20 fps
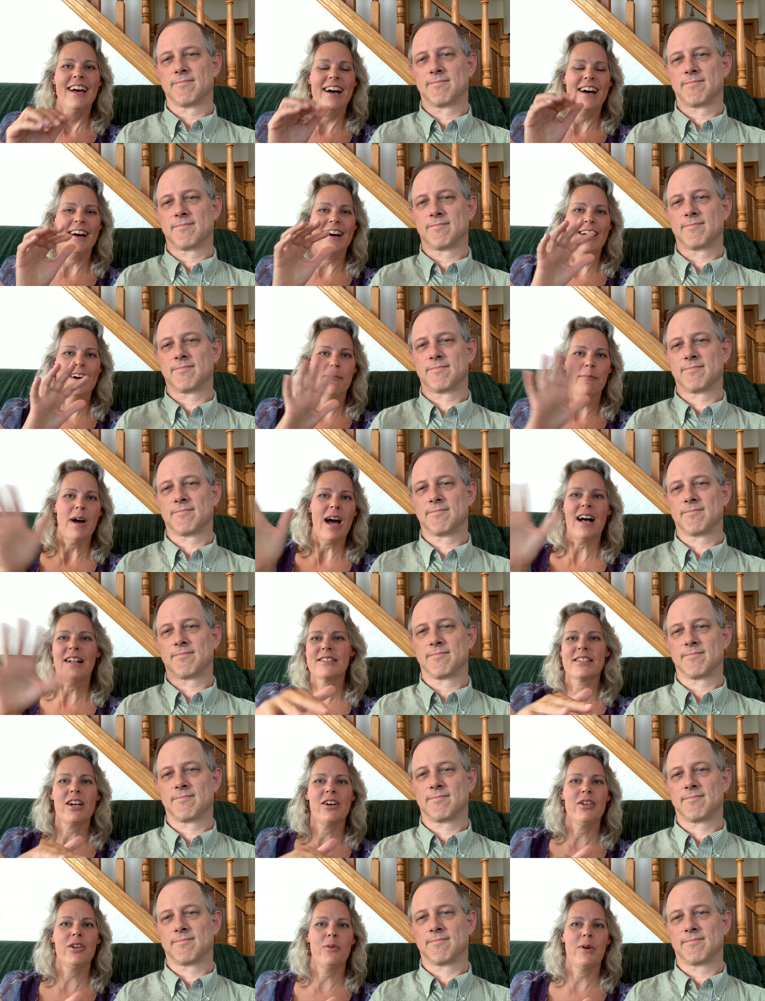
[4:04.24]
Speaker 1: um, I'll
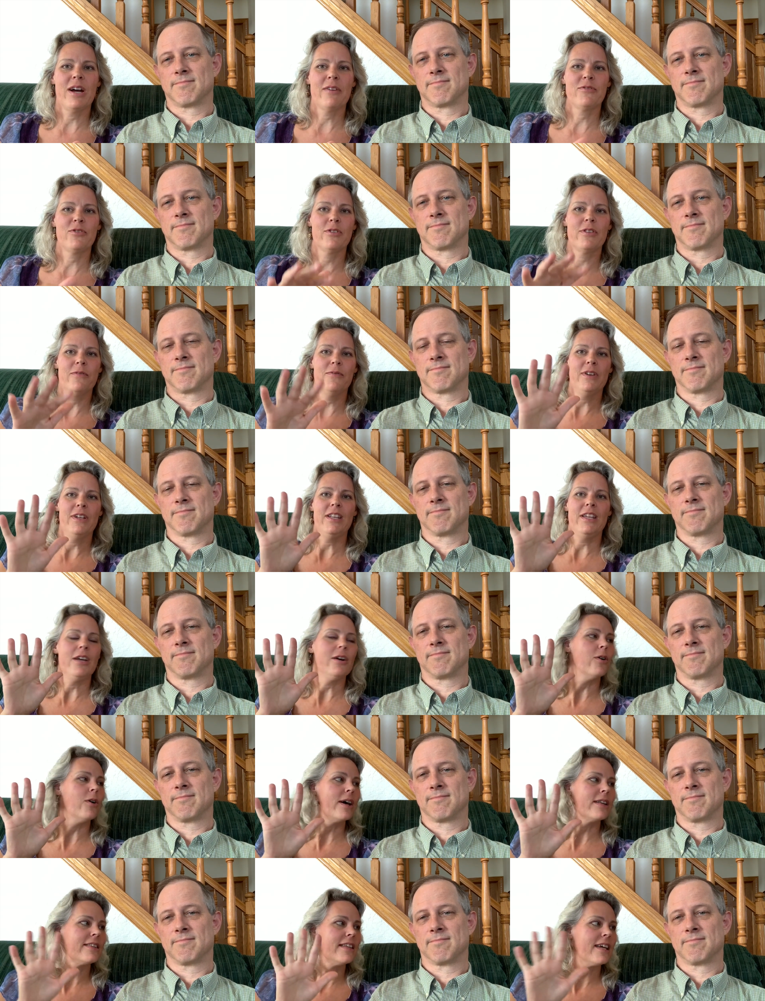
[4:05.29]
tell you after the video,
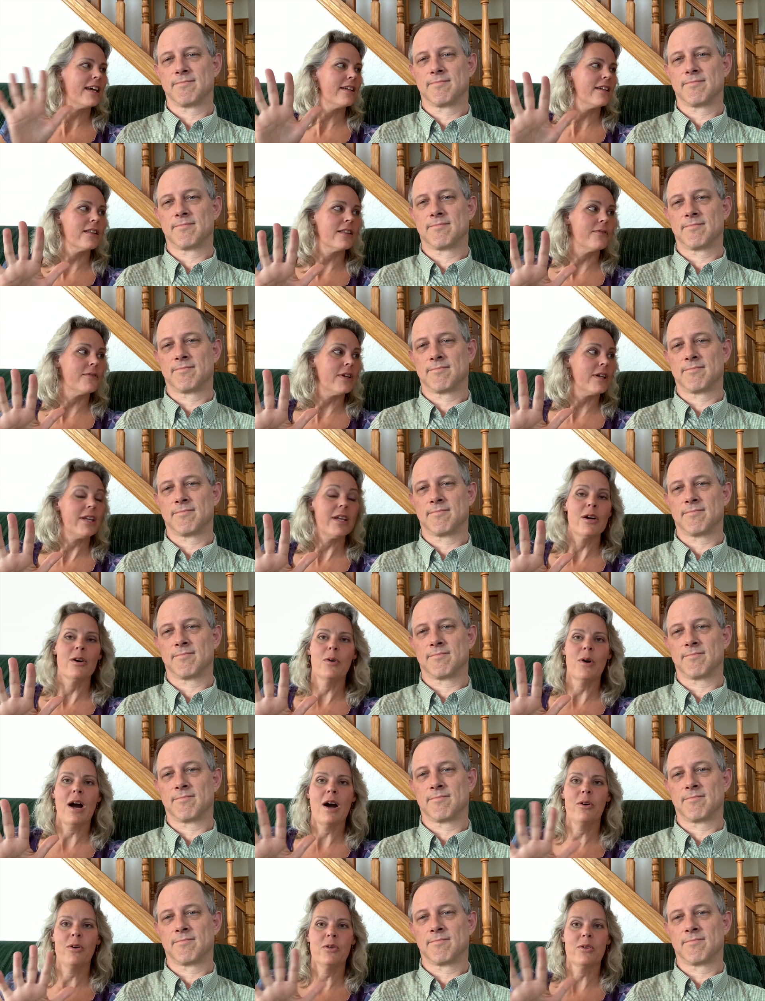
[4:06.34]
at the end of the video,
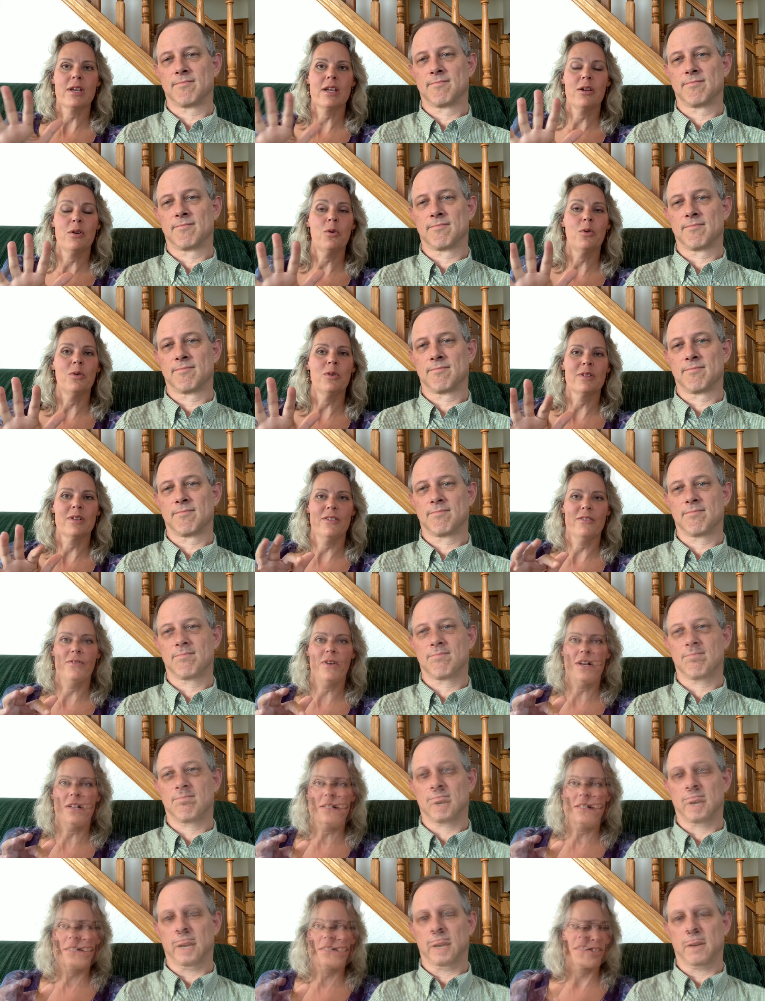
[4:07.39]
how you get a hold of
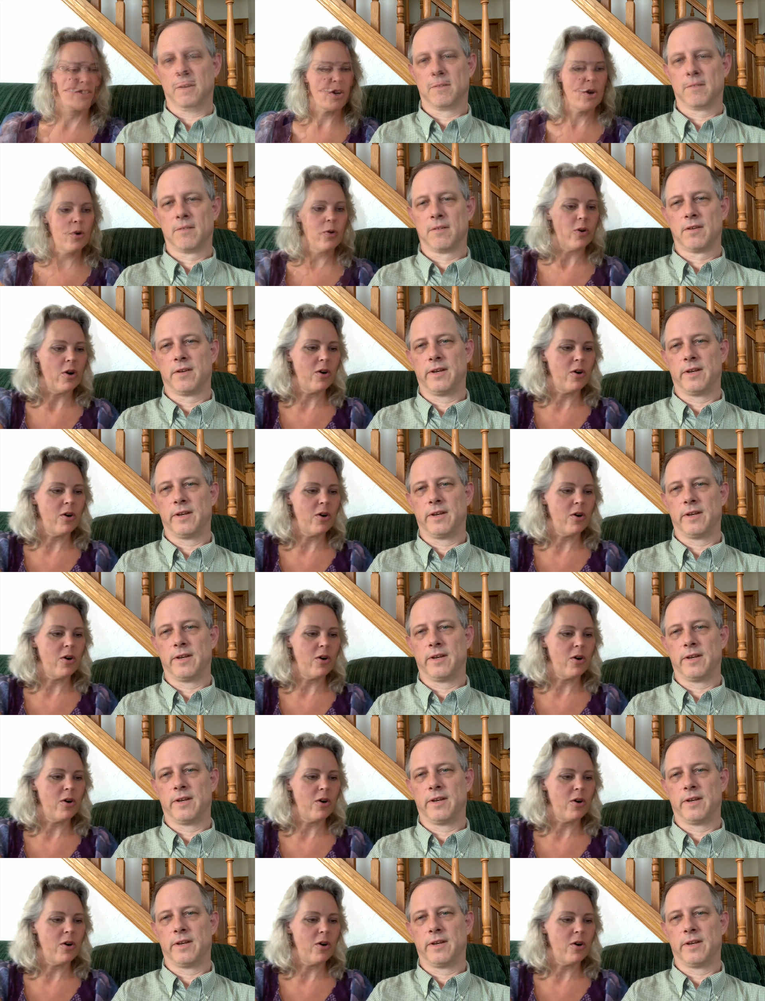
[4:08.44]
us. Right. So,